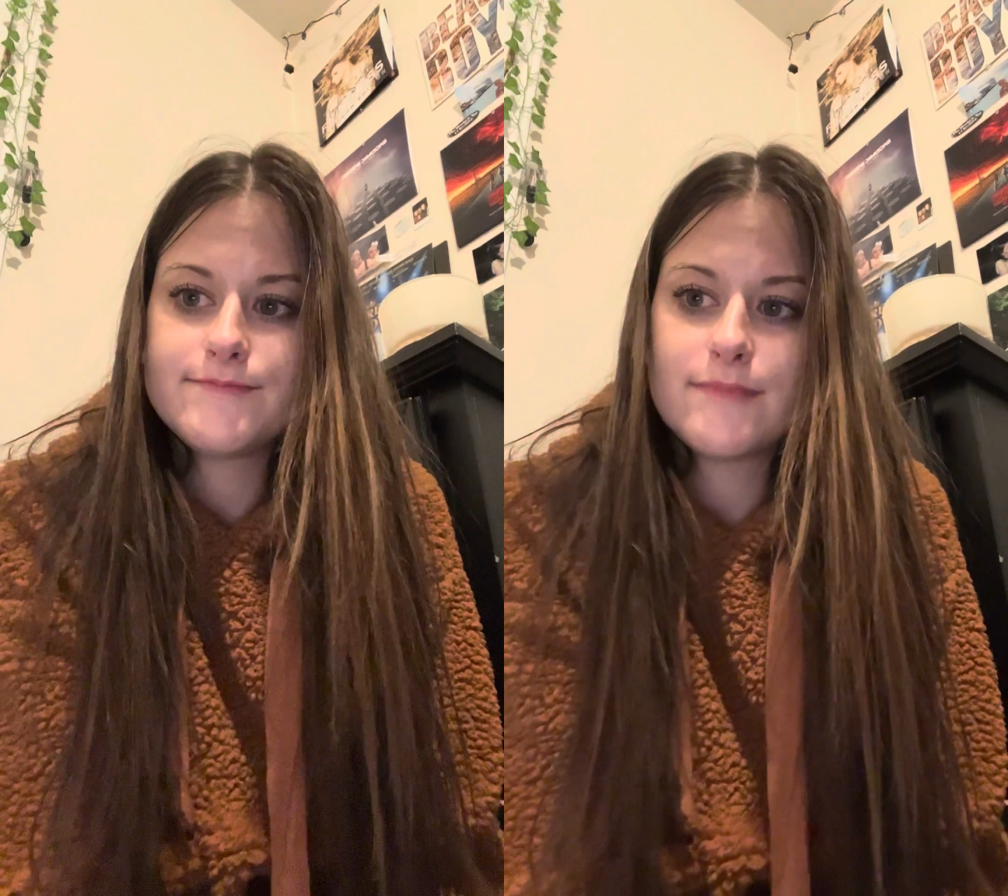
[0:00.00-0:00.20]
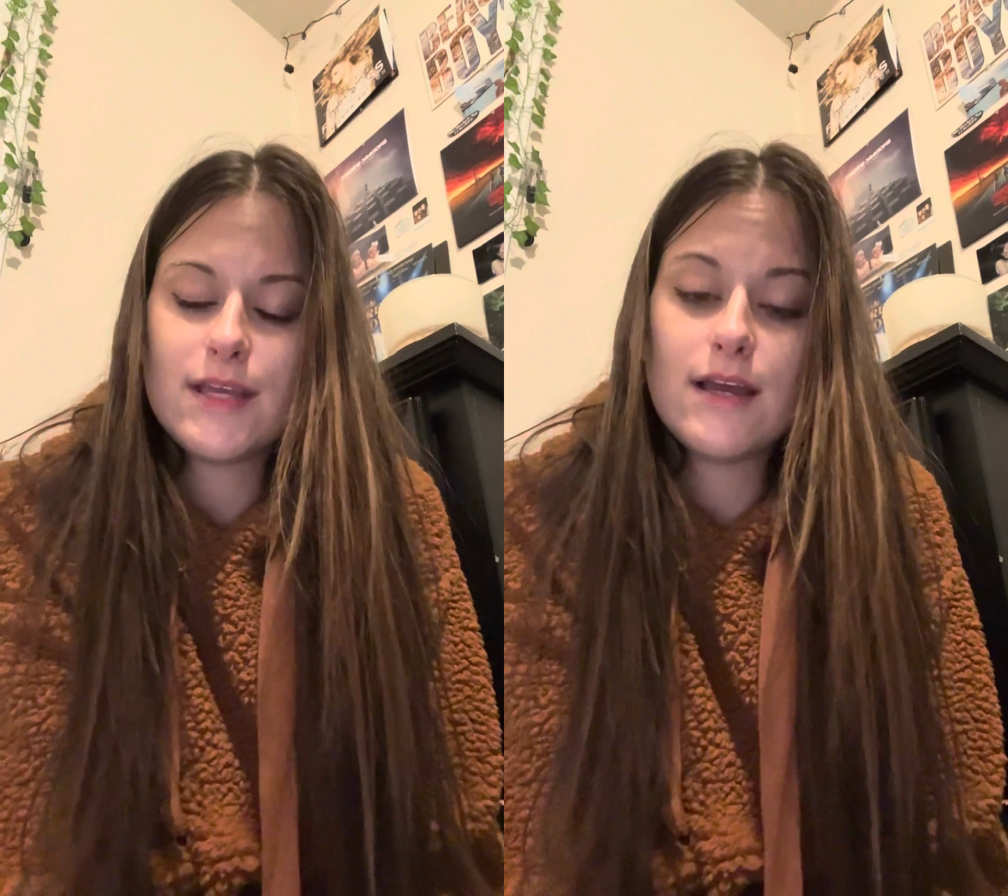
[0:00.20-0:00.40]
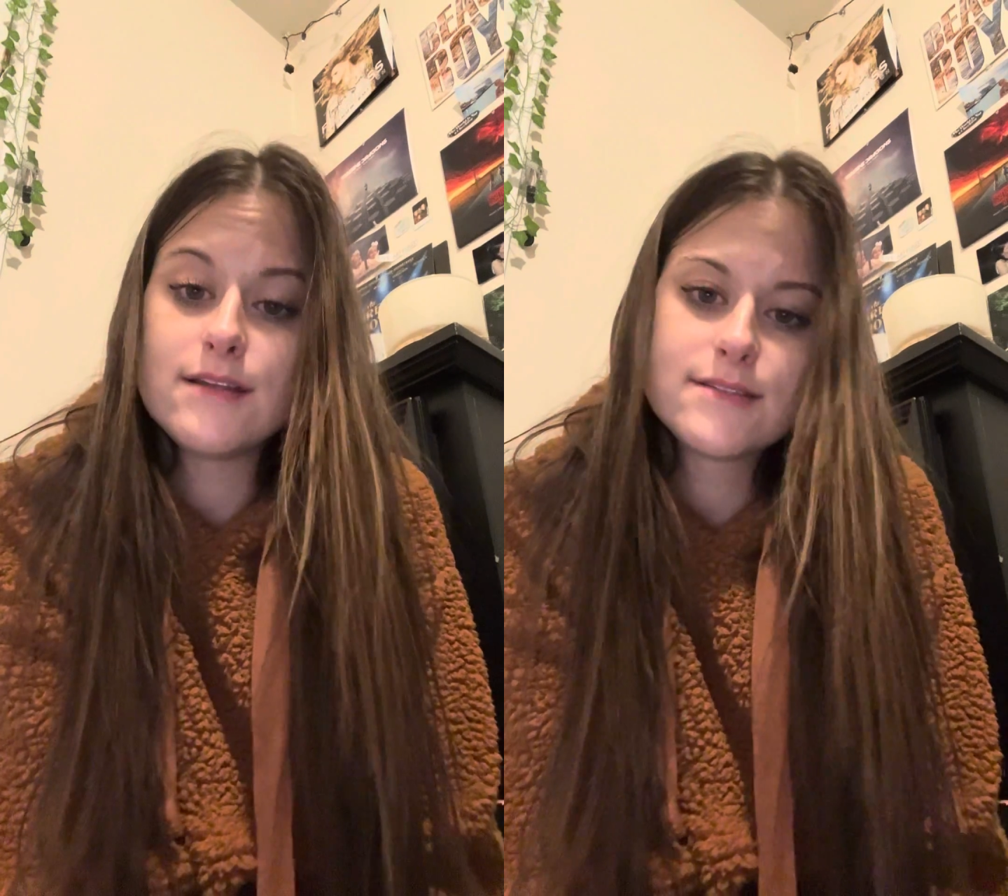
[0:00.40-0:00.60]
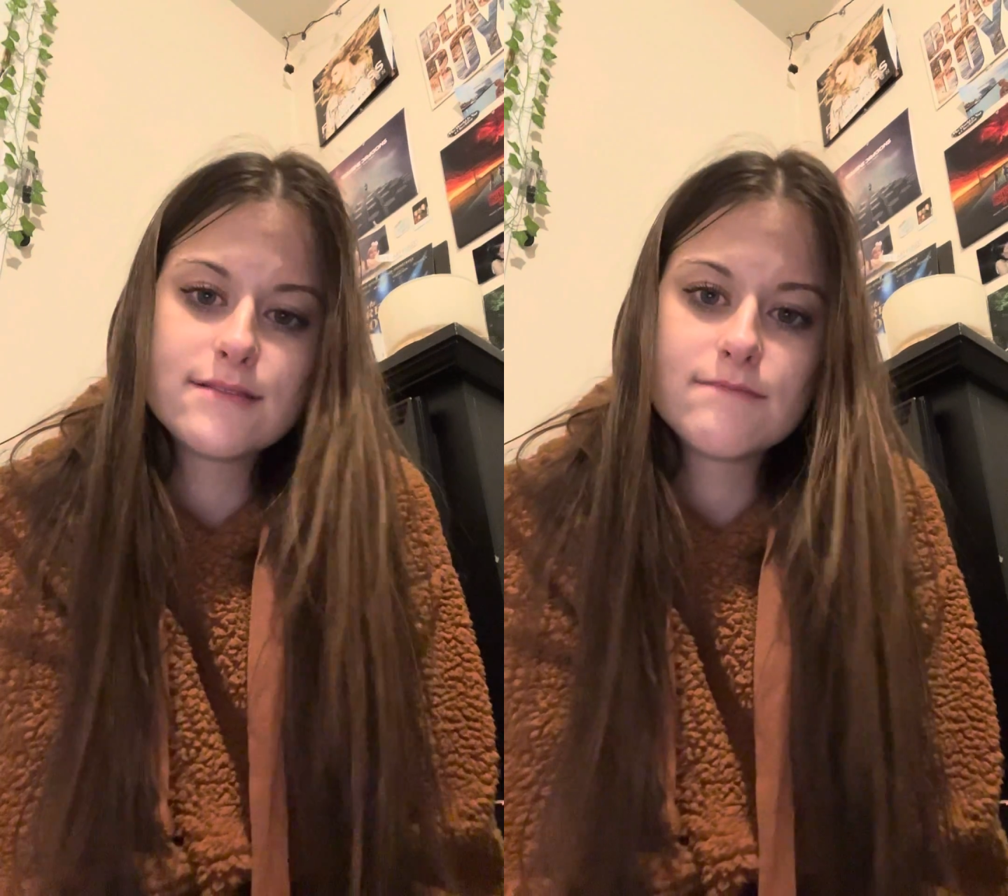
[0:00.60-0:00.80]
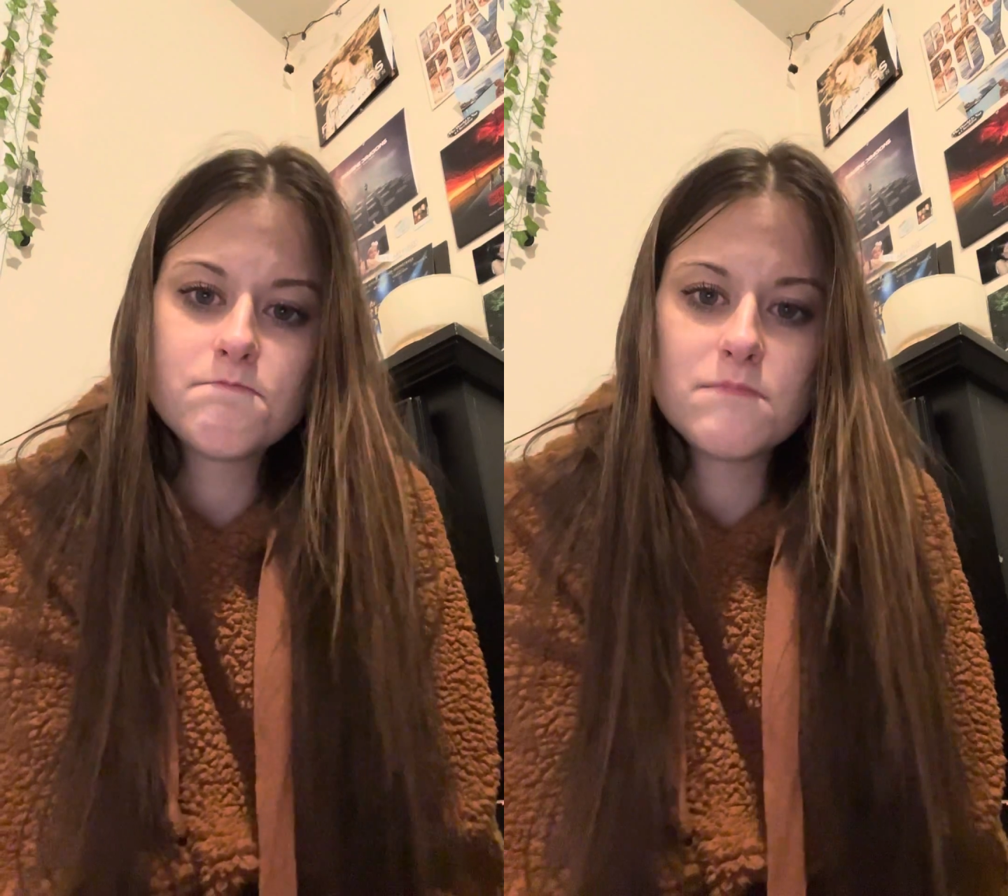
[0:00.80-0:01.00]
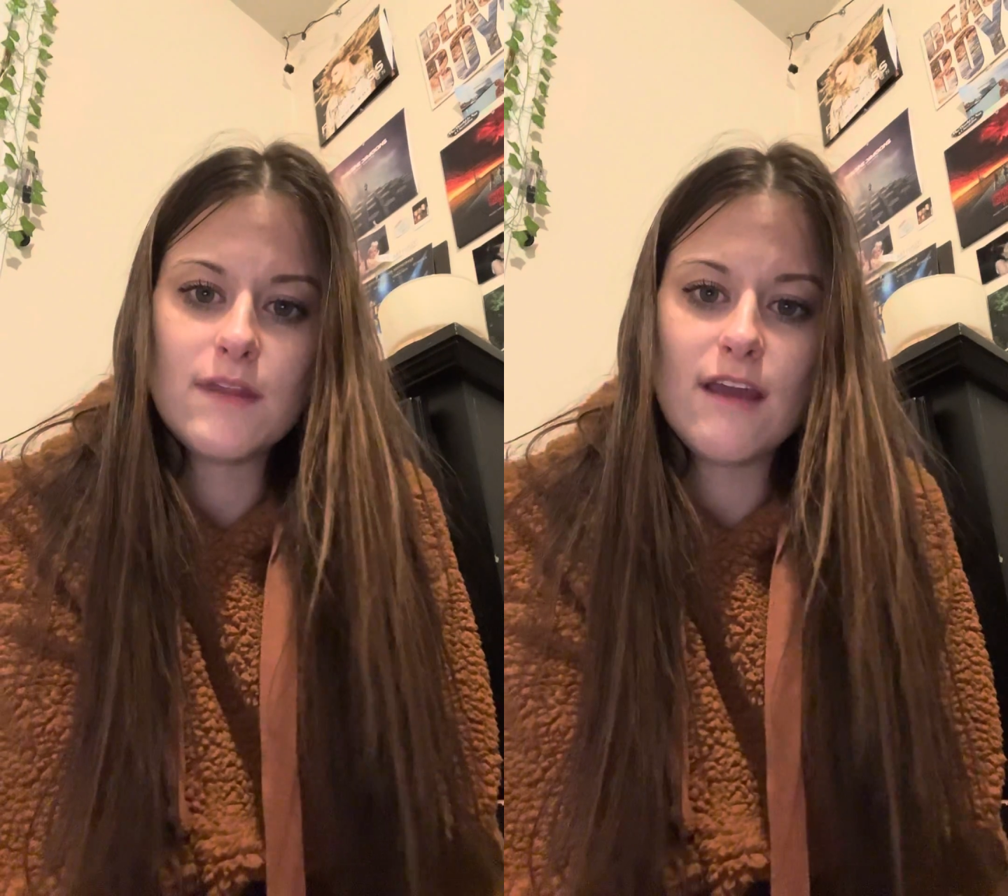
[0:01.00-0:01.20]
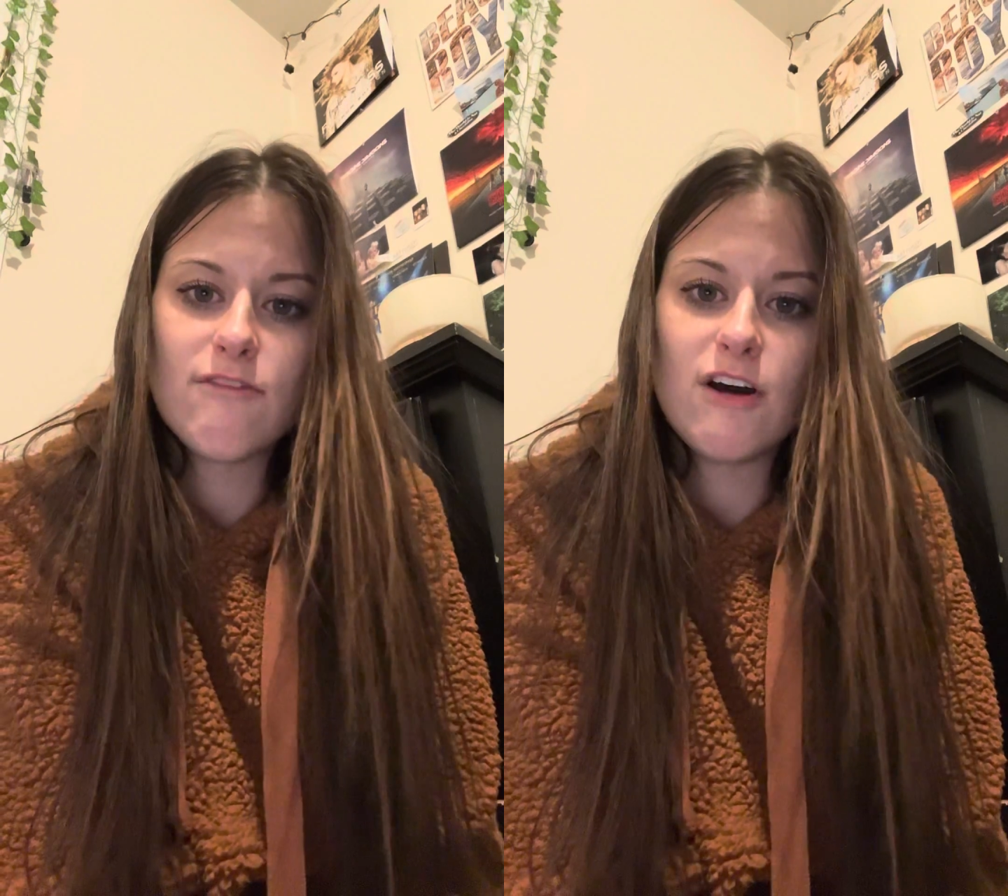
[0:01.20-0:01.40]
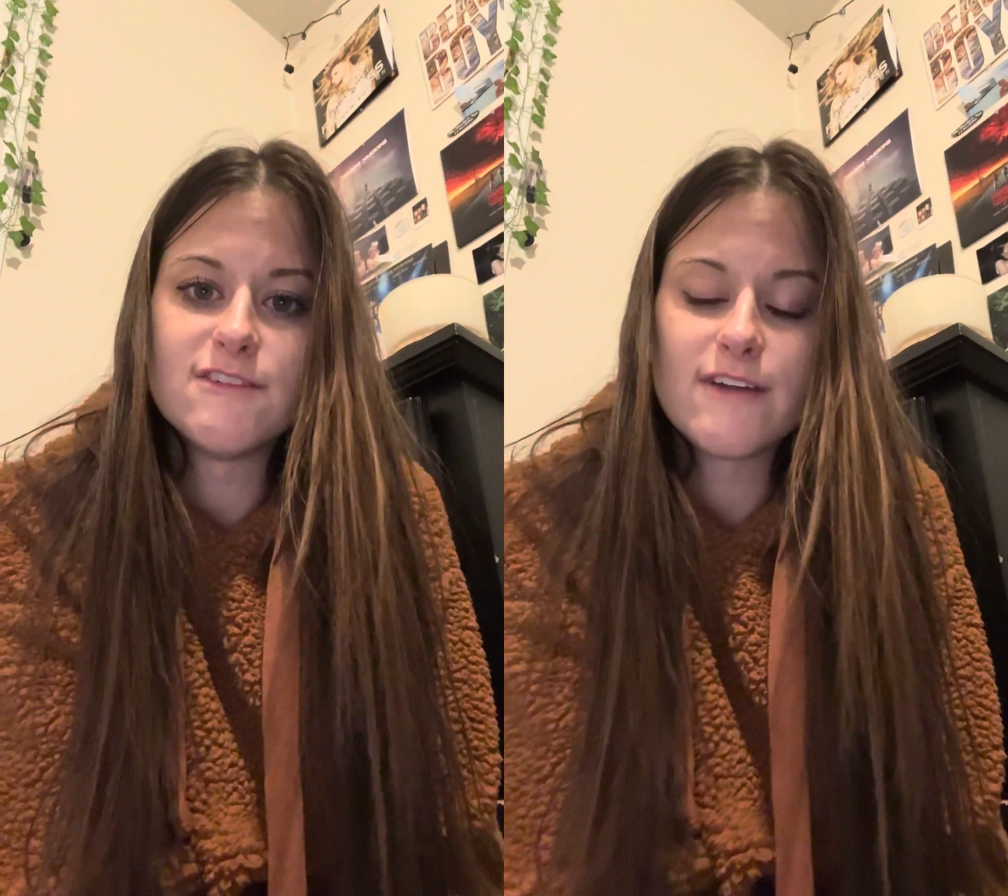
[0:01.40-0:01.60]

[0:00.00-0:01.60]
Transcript: because they involve